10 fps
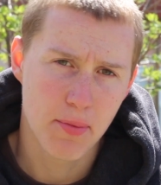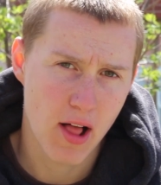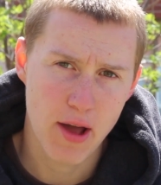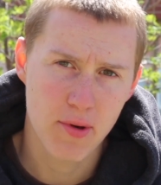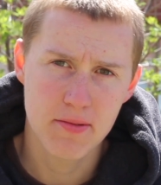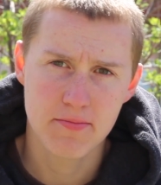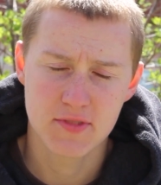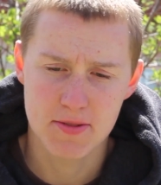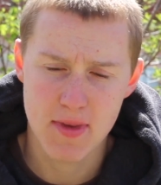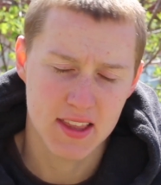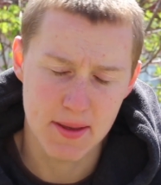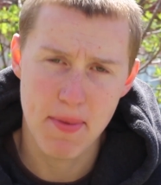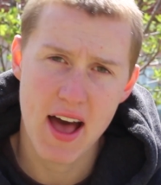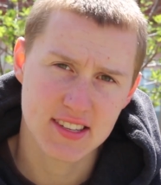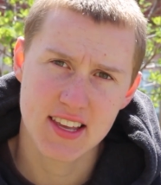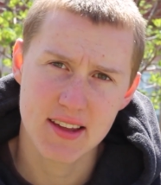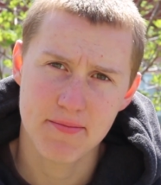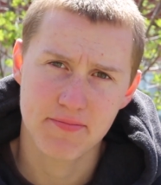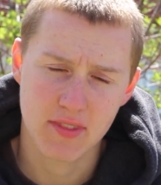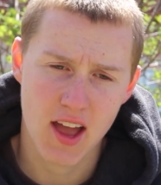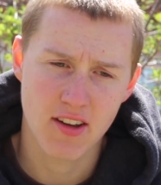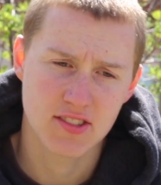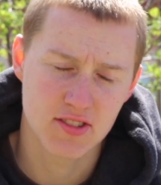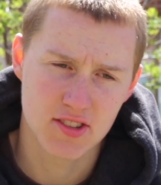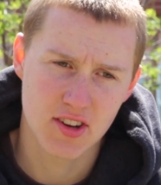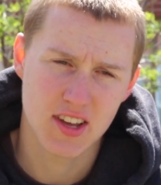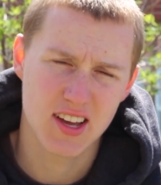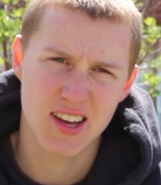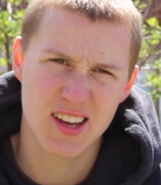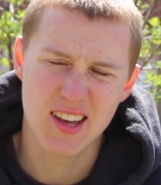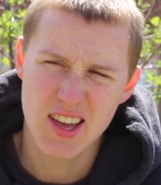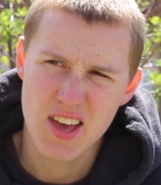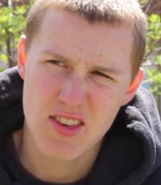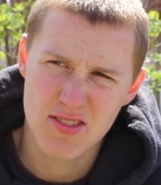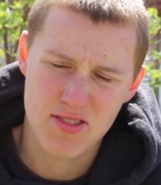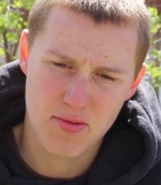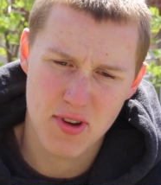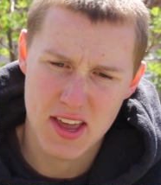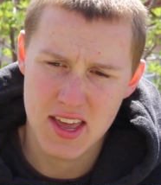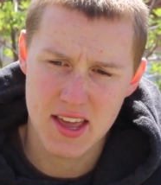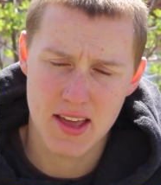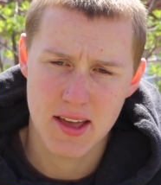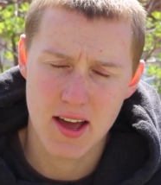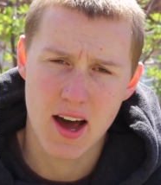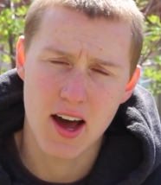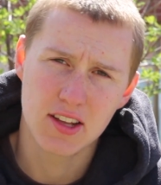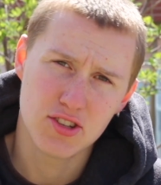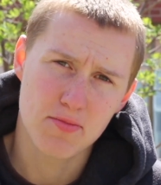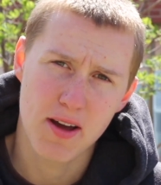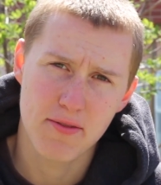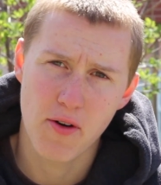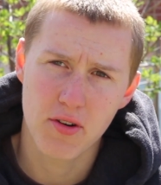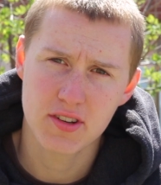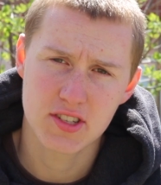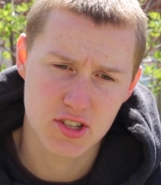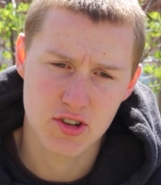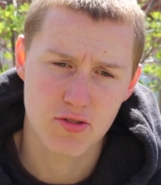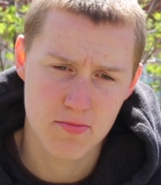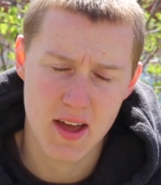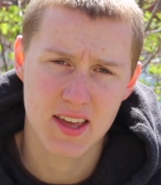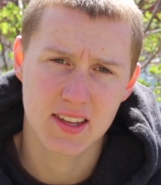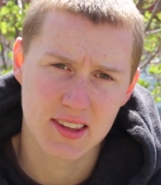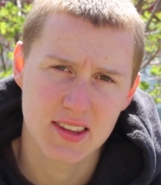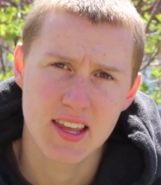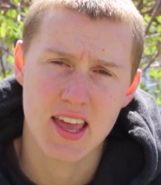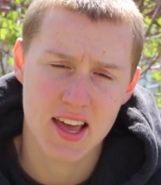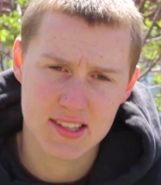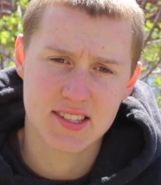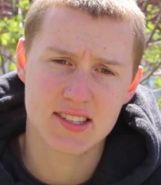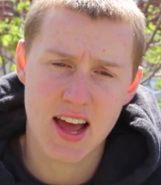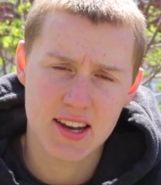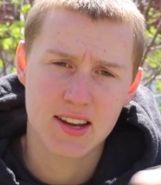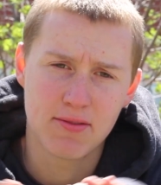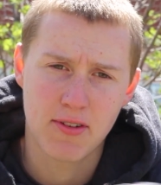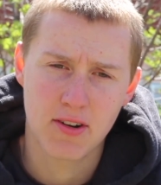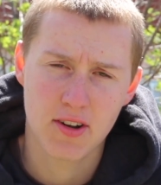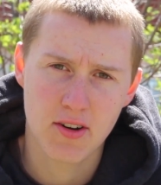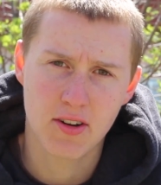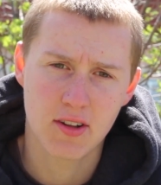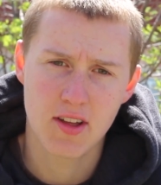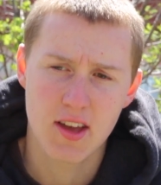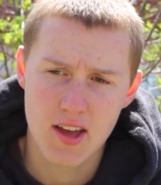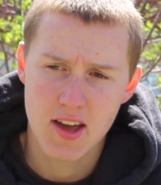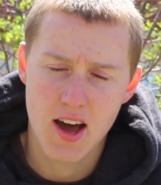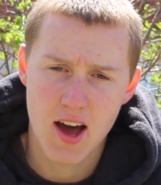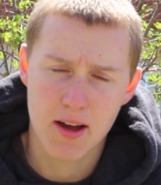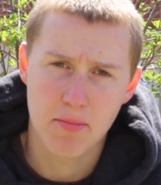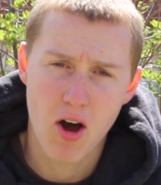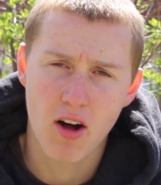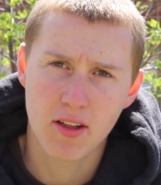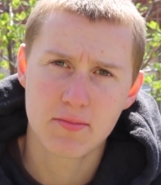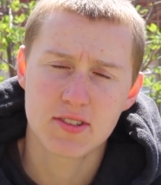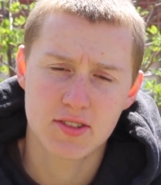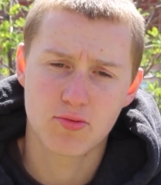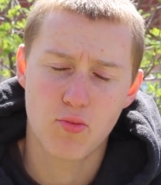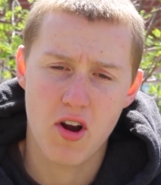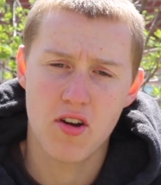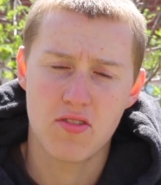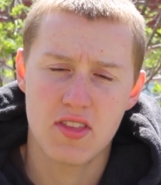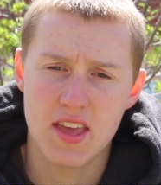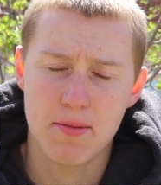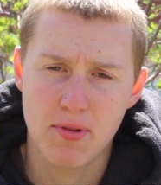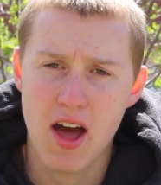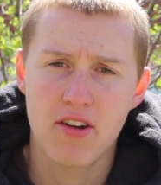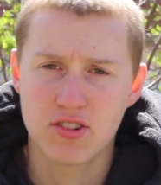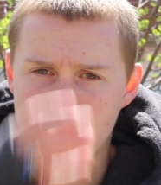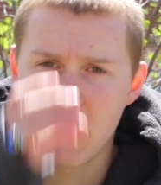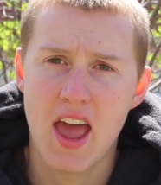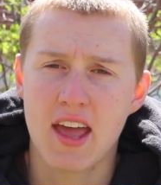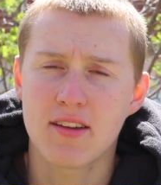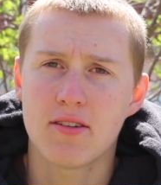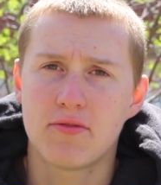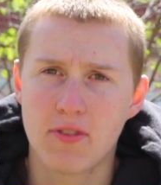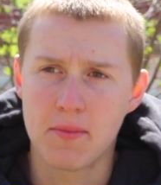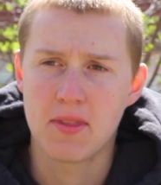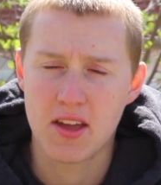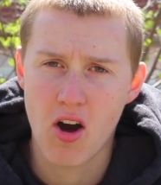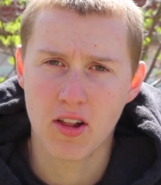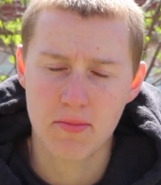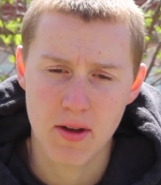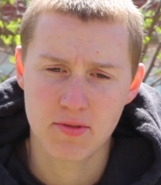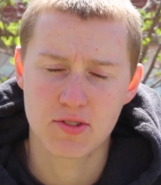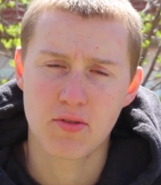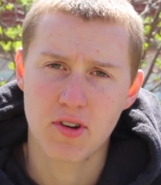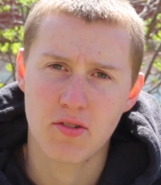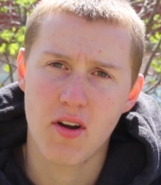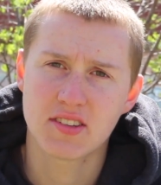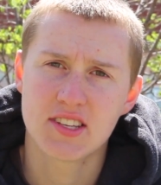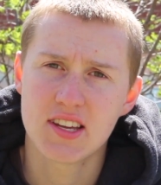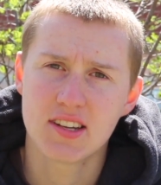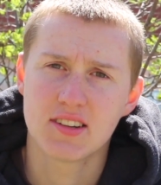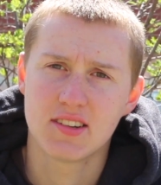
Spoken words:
plywood to make the basket. I also took 3 2x4s to make the standing vertical columns where the planters would hang from the column that was going across it.